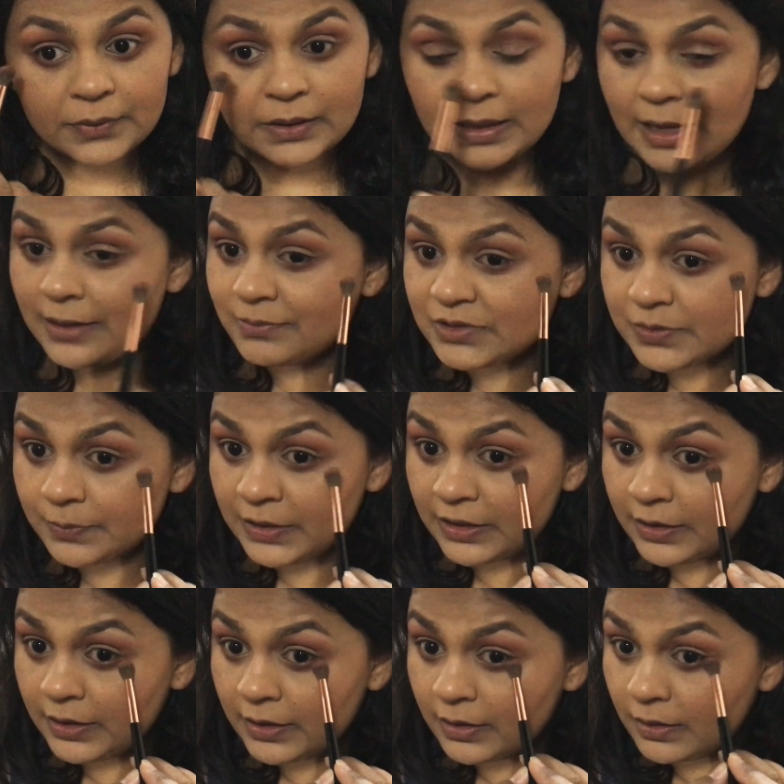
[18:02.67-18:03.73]
came to
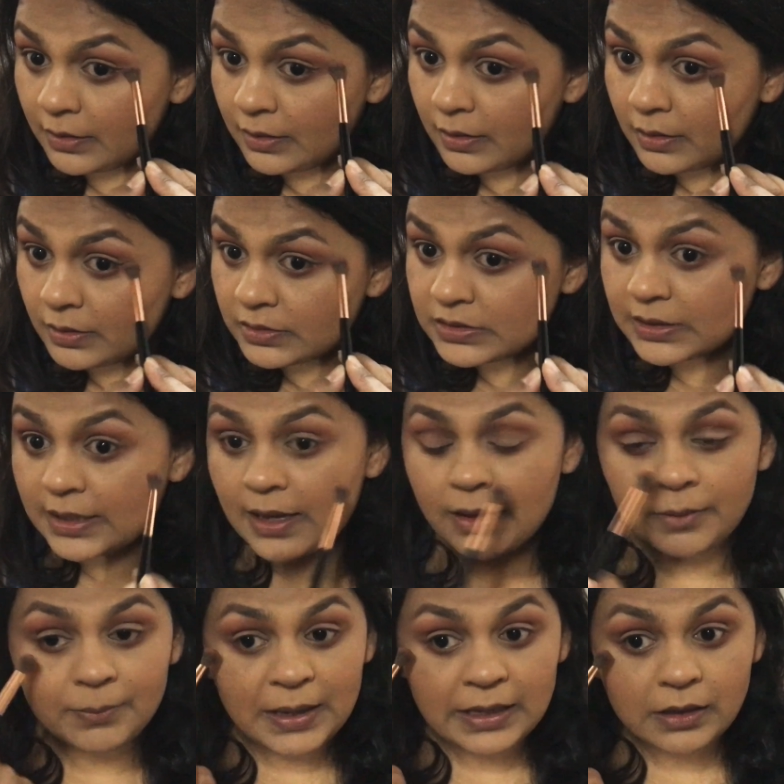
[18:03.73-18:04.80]
me to get her
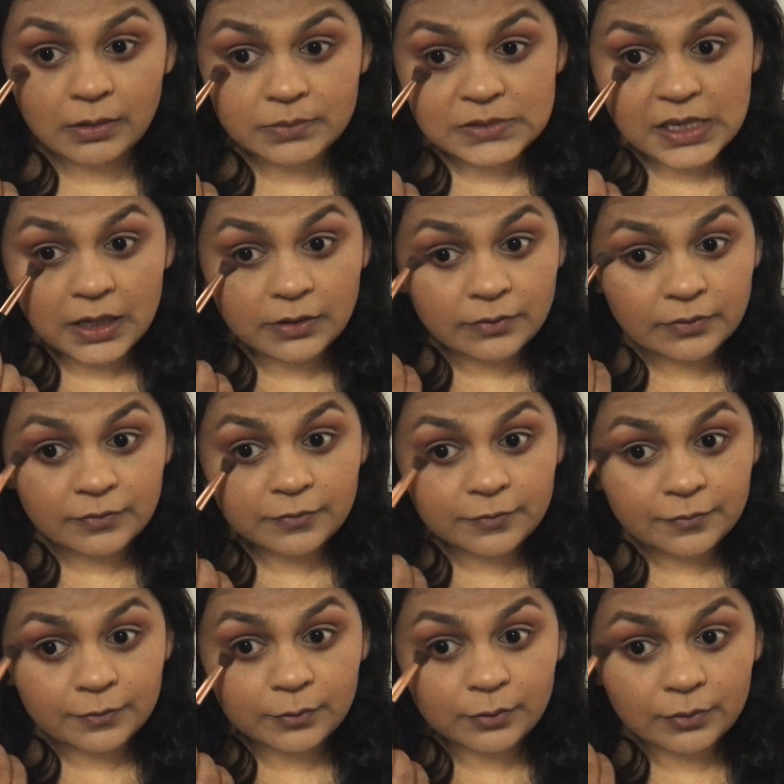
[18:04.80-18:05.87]
makeup done
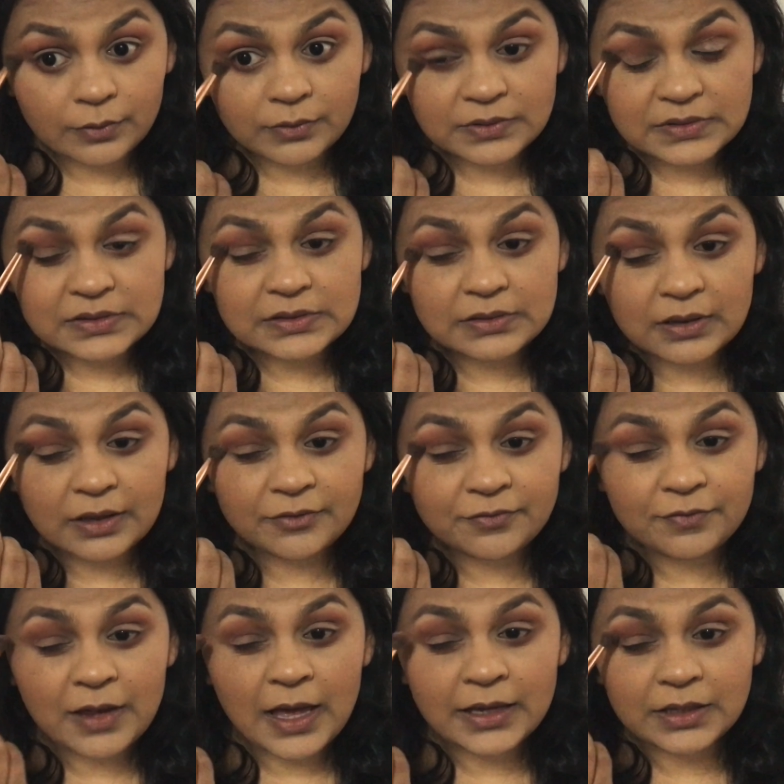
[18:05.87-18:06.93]
for
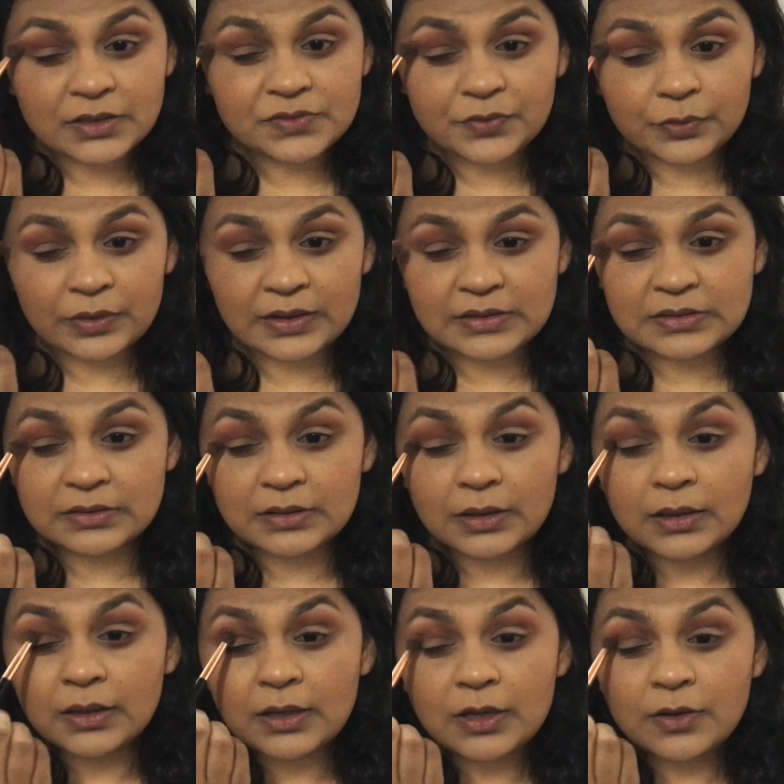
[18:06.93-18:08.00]
flyers for this
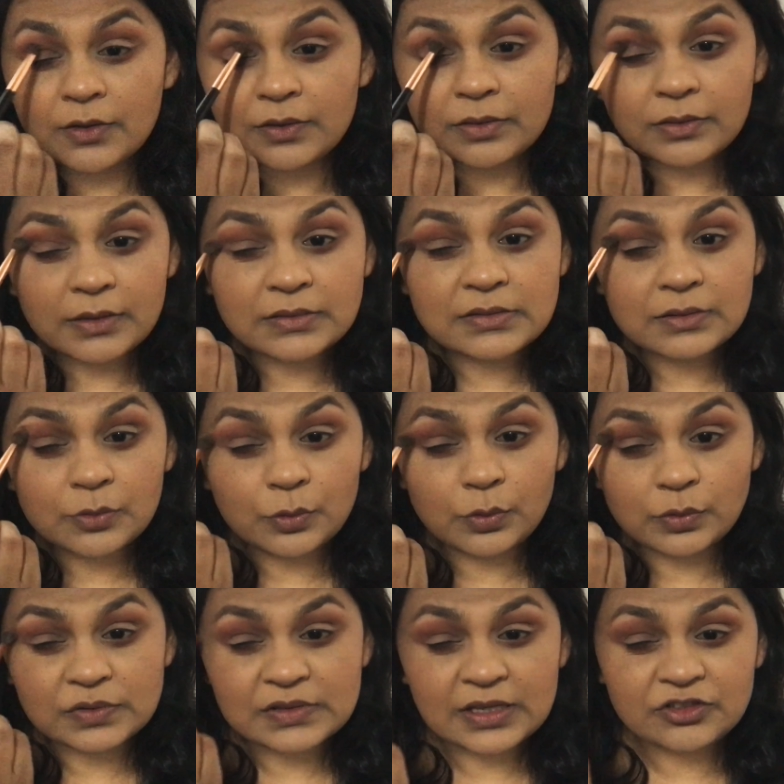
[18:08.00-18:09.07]

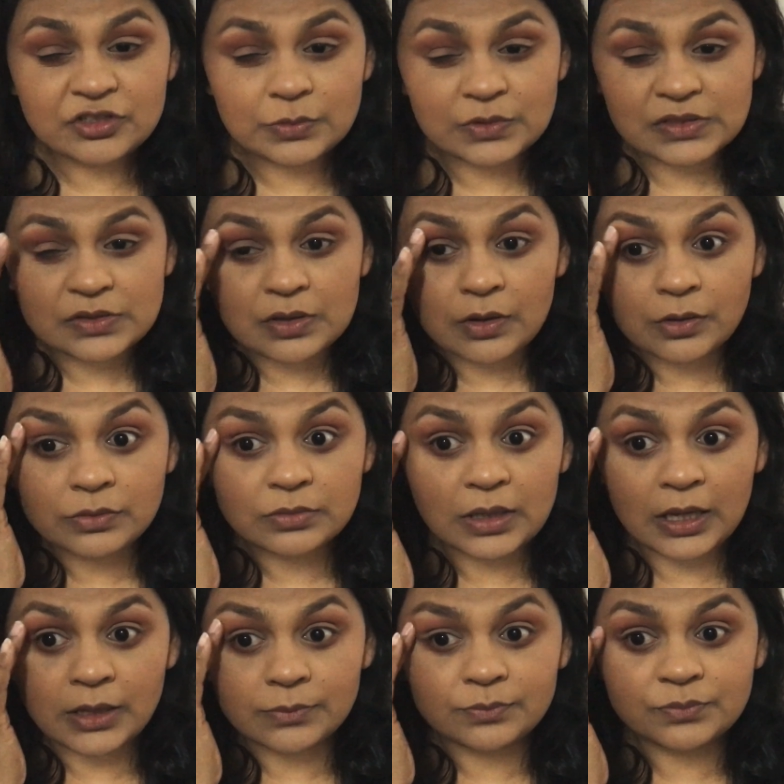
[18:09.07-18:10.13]
course that she
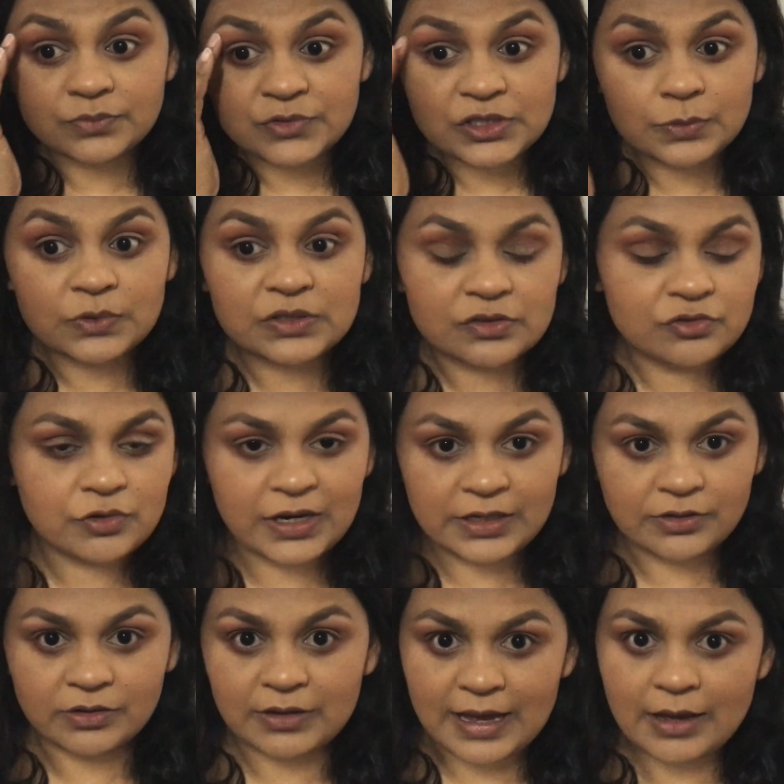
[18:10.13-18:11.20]
was a
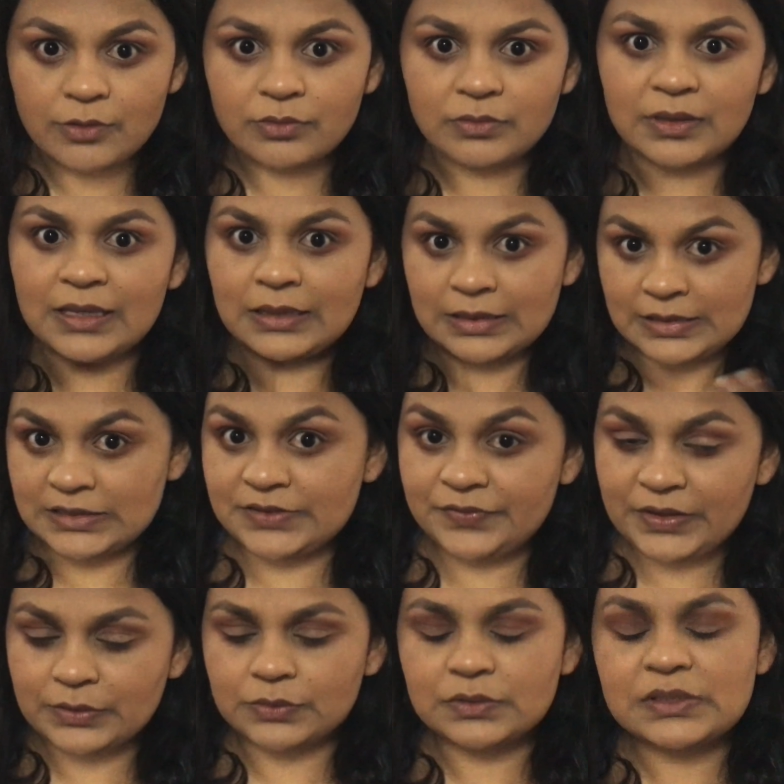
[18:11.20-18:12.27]
trainer now in this
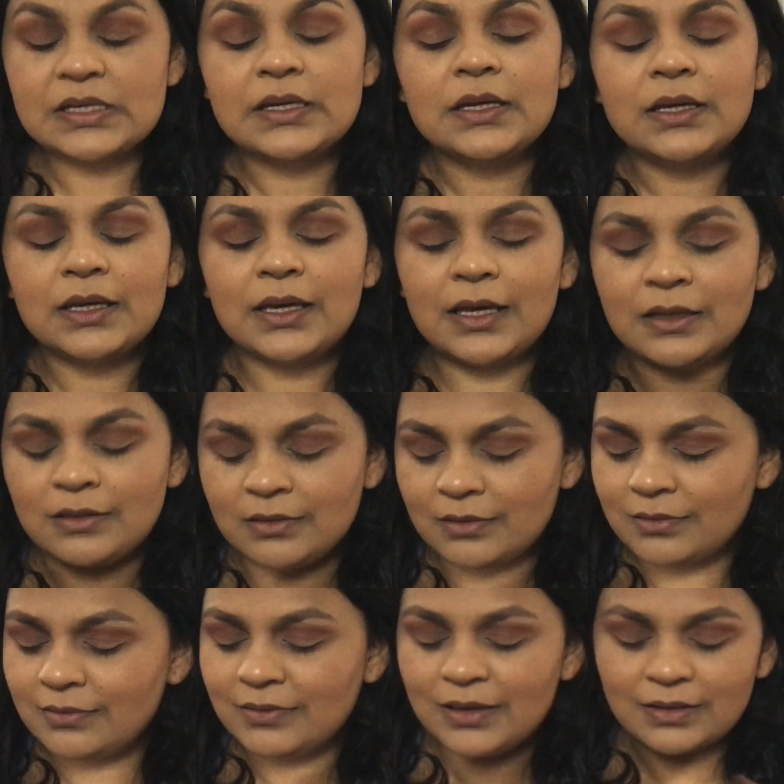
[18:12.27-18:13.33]
field,
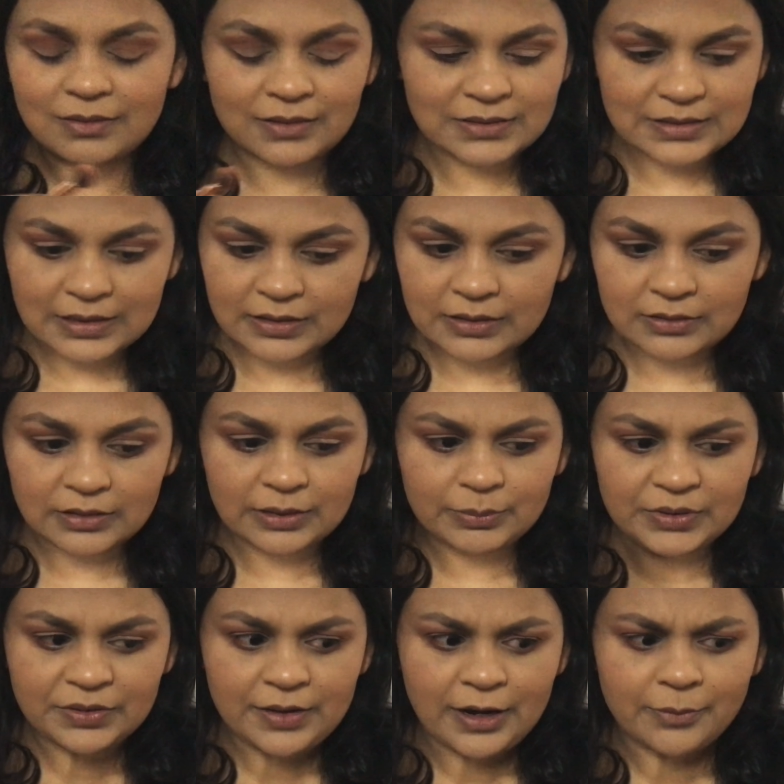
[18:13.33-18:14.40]
in this clinical
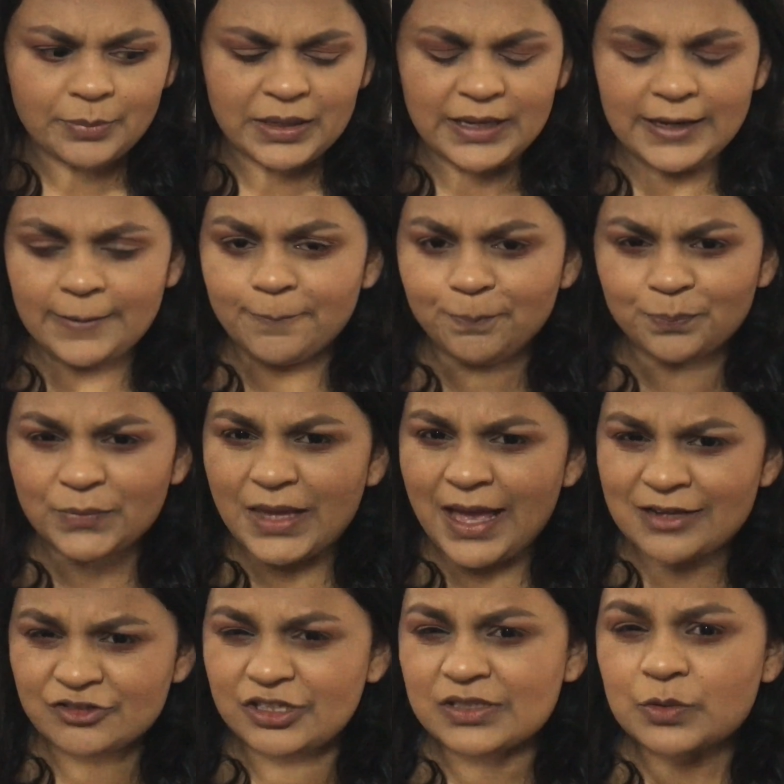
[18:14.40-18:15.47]
hypnotherapy.
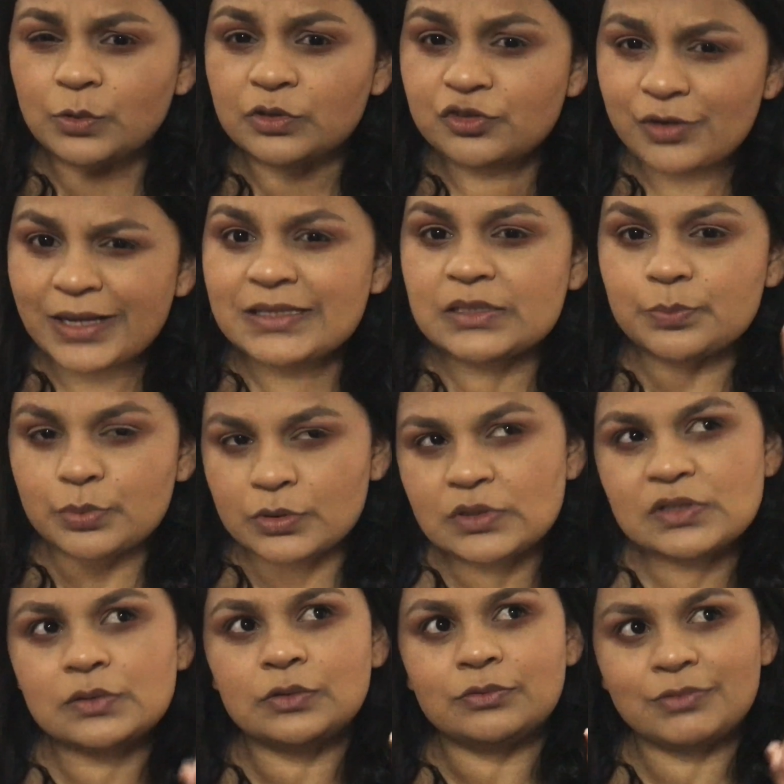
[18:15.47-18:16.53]
Actually, it's called
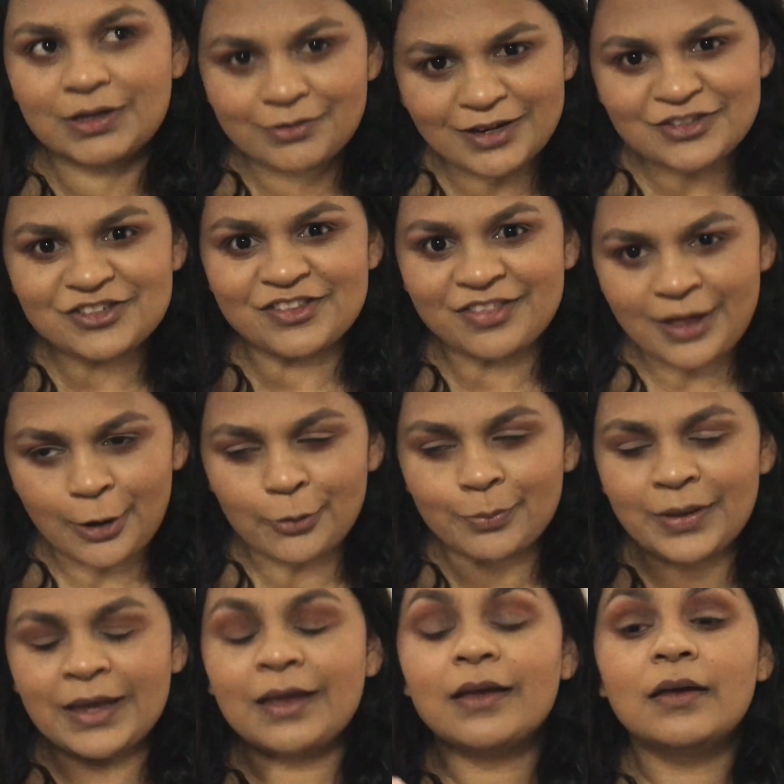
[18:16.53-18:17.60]
transpersonal regression
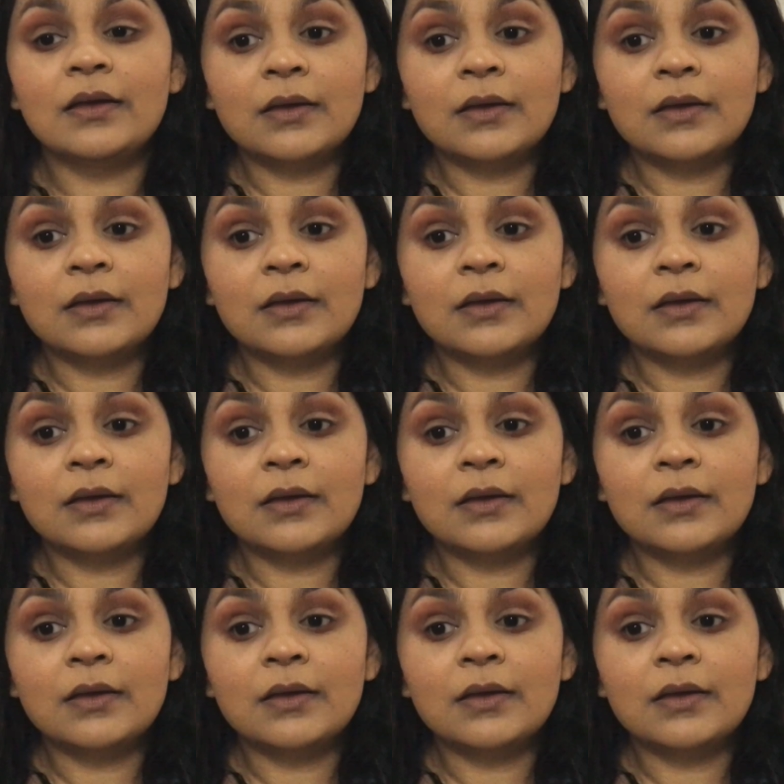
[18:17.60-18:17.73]
therapy.